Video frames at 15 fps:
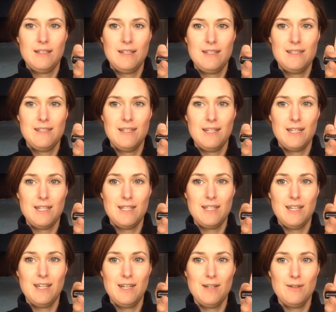isn't it
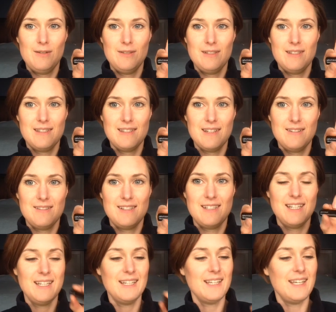cute? So
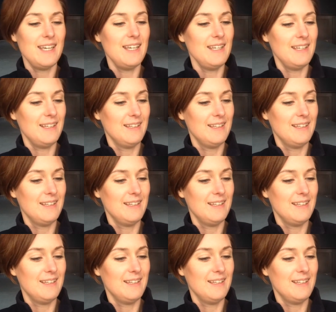dinky.